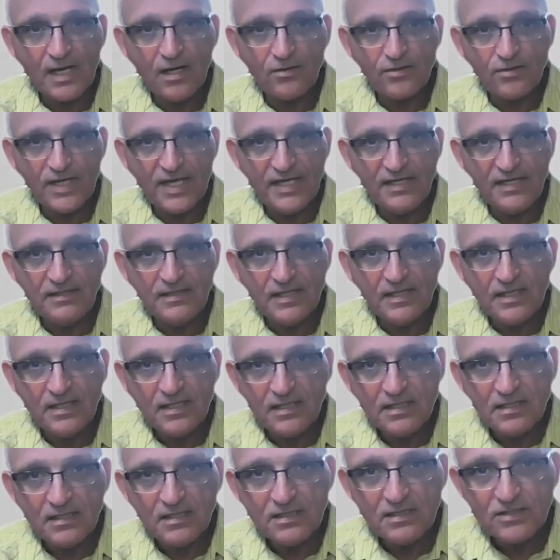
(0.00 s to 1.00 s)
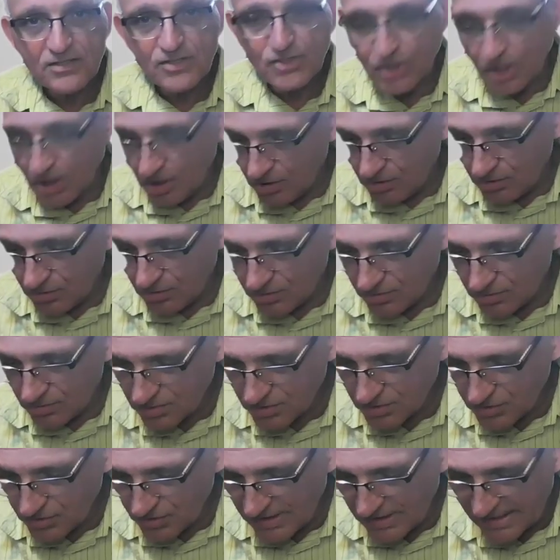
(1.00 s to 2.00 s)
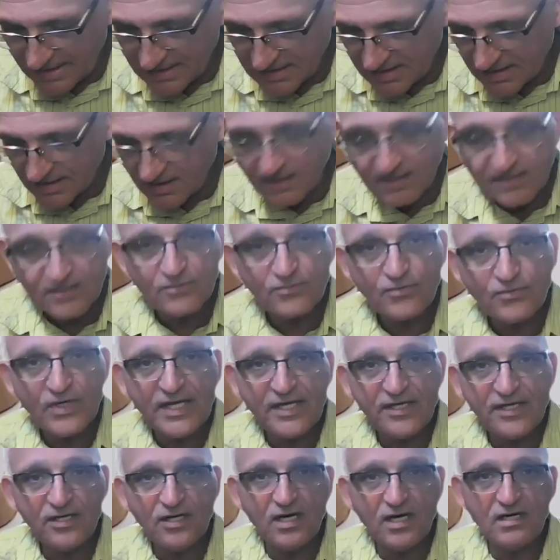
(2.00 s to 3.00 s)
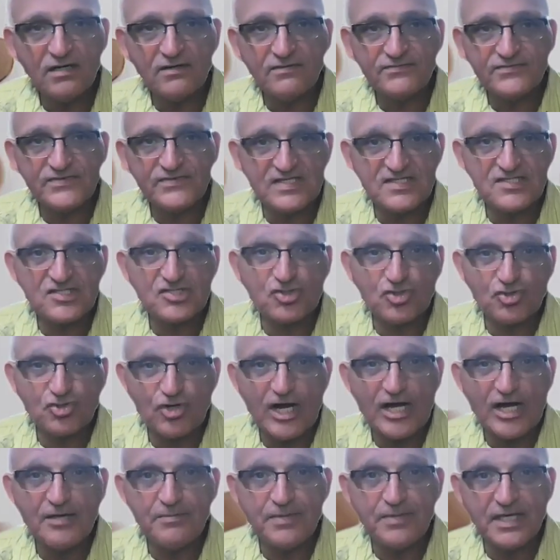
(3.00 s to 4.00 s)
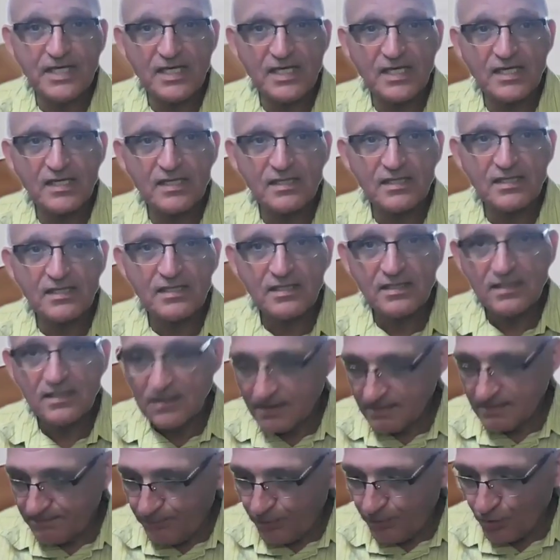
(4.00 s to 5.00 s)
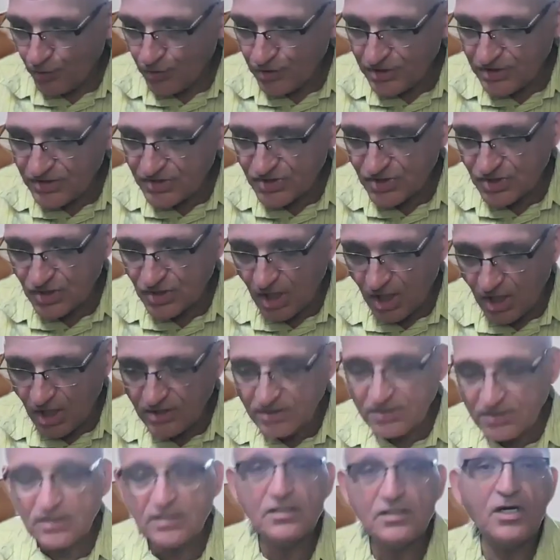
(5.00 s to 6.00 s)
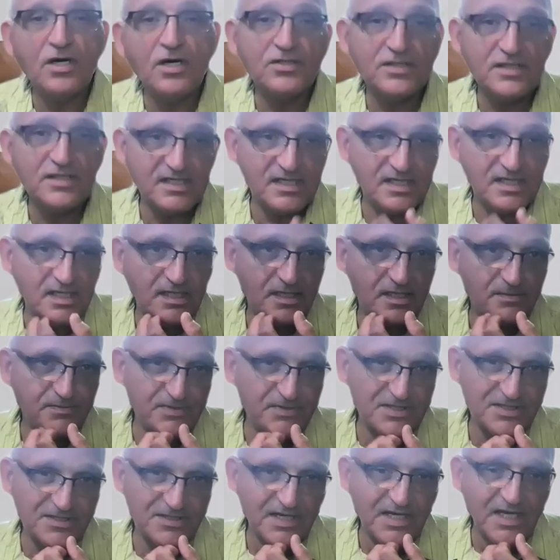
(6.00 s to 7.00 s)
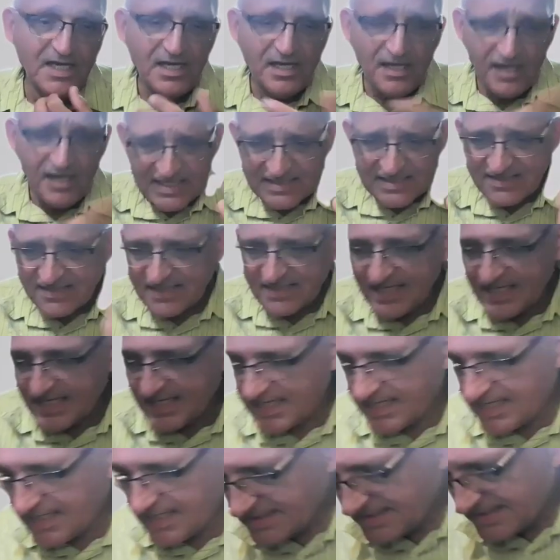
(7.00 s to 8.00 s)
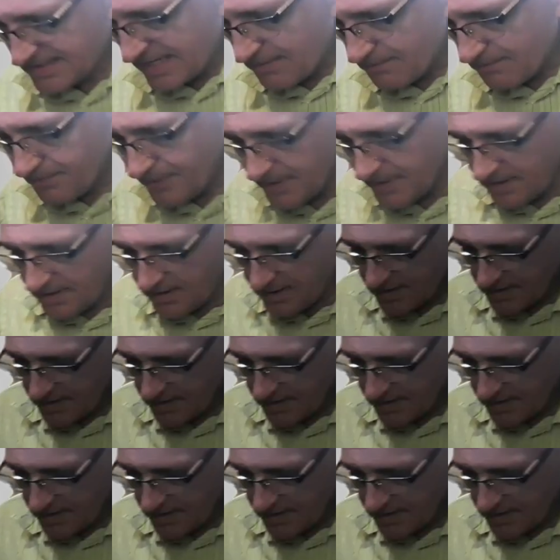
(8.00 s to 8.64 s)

Okay? So that's another way of describing points on the ellipse. Let's take an example.